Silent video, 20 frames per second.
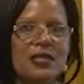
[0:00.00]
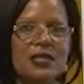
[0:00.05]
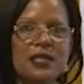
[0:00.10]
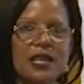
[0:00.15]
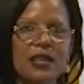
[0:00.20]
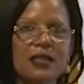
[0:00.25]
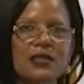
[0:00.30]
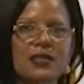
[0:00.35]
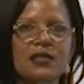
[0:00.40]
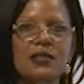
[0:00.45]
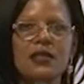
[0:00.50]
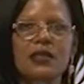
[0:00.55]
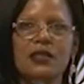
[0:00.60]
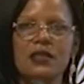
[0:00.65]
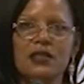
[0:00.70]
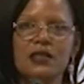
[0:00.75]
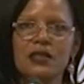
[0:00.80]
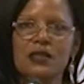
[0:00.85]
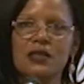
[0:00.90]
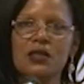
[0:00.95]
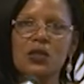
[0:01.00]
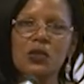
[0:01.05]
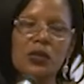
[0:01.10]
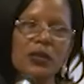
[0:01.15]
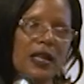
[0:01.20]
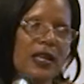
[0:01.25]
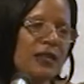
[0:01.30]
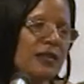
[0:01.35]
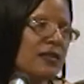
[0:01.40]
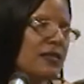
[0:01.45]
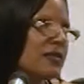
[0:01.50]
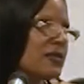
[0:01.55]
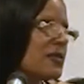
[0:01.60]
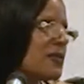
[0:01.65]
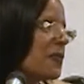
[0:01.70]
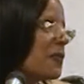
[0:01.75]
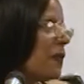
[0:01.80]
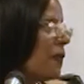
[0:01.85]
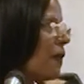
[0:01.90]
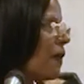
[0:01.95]
60 students.
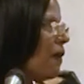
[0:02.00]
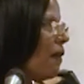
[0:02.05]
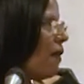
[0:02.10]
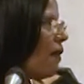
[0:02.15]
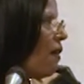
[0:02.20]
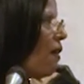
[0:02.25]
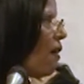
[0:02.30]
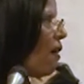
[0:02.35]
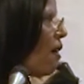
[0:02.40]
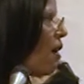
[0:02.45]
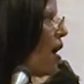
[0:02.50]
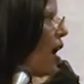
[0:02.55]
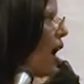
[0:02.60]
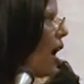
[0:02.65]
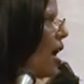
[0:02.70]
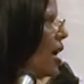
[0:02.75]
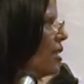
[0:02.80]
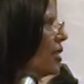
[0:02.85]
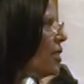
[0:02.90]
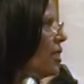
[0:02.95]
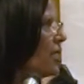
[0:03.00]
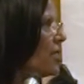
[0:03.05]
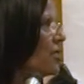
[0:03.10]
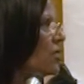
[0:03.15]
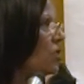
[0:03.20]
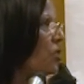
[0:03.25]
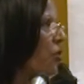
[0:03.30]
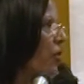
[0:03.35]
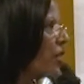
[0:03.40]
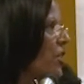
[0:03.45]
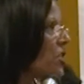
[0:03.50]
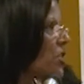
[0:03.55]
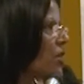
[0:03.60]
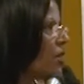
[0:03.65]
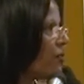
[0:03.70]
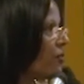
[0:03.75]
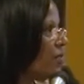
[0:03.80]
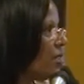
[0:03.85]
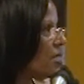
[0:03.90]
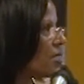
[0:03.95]
And the duration
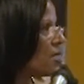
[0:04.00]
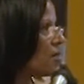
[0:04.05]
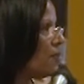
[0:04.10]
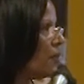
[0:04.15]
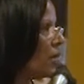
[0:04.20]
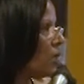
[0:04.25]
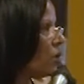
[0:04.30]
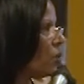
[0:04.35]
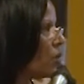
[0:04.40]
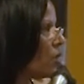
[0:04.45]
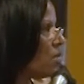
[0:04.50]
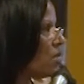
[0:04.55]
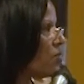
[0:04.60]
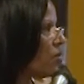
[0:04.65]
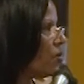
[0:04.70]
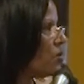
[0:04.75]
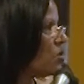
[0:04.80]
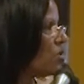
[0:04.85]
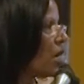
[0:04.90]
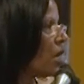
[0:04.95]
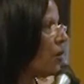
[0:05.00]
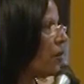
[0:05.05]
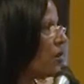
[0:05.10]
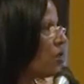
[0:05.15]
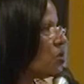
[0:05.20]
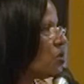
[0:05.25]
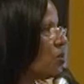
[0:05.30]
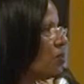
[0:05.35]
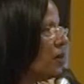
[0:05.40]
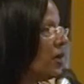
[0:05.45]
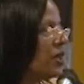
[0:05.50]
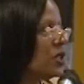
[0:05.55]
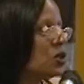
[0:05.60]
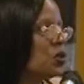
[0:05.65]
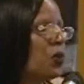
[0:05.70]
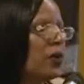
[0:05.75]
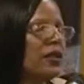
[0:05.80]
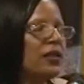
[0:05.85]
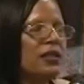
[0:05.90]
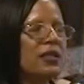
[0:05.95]
of this bit was from January to May
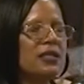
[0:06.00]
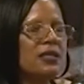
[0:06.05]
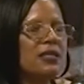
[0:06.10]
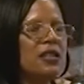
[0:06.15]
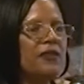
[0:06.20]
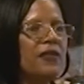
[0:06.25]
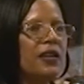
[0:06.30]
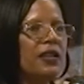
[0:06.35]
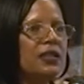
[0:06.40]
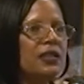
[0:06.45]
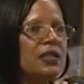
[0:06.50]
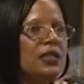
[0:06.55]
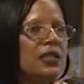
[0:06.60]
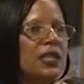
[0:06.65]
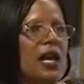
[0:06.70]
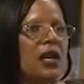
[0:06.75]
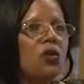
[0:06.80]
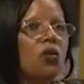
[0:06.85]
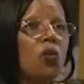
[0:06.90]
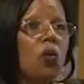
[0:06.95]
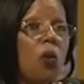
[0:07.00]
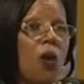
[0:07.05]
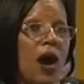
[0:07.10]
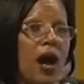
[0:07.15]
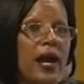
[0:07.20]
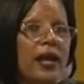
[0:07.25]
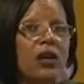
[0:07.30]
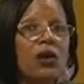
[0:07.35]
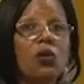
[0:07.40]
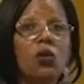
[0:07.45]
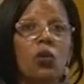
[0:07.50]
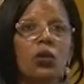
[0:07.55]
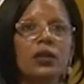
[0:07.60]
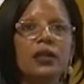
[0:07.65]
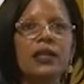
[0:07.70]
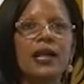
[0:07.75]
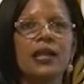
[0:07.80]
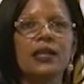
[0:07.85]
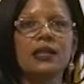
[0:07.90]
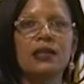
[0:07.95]
2017. And why only
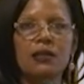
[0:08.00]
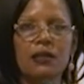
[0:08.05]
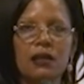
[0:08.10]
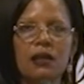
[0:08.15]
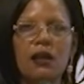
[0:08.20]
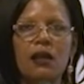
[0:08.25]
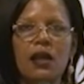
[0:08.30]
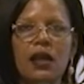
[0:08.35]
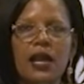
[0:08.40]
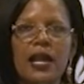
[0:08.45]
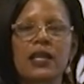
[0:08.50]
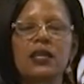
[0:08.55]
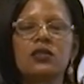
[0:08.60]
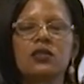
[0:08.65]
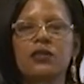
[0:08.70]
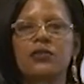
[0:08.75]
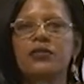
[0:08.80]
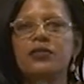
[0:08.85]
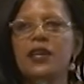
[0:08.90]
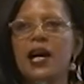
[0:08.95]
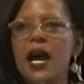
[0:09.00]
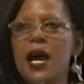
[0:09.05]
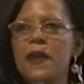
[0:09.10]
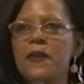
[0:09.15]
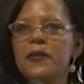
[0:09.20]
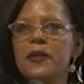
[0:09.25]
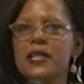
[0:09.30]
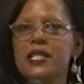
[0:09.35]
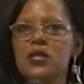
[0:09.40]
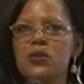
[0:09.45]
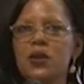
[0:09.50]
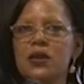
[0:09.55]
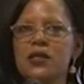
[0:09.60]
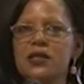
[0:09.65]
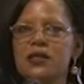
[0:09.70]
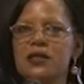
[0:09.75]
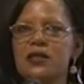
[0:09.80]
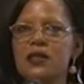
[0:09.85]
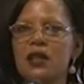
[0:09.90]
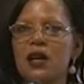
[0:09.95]
that length of time? This
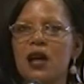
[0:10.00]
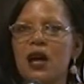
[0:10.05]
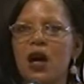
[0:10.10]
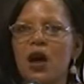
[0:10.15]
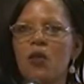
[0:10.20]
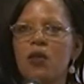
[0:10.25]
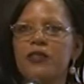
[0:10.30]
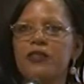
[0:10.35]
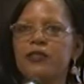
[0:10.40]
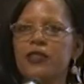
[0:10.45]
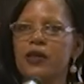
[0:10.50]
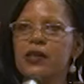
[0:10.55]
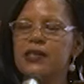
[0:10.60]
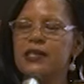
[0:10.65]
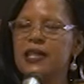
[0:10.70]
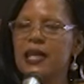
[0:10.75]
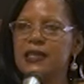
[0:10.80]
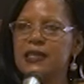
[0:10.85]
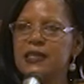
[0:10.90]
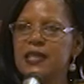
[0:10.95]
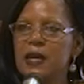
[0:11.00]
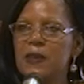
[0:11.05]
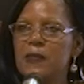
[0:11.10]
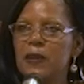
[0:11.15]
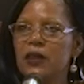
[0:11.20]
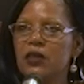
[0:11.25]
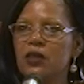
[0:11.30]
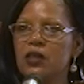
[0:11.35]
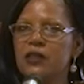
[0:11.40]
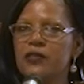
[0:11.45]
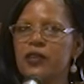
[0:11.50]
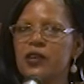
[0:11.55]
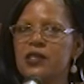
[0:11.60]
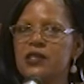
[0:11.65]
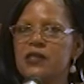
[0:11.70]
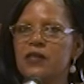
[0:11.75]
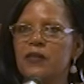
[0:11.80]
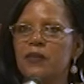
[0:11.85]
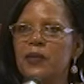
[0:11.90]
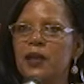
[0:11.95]
was our first attempt at the
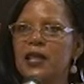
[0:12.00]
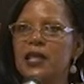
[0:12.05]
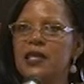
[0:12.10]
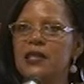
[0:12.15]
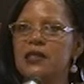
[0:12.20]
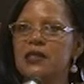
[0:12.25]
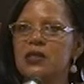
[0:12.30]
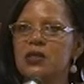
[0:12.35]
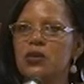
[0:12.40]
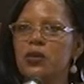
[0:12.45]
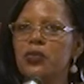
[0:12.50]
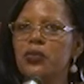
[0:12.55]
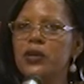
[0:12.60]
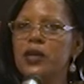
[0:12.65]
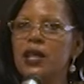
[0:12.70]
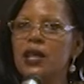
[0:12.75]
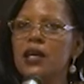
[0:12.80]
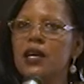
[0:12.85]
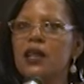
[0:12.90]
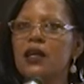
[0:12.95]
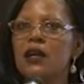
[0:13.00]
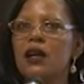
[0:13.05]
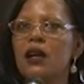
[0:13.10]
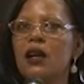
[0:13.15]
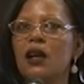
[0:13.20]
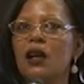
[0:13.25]
University of Belize to really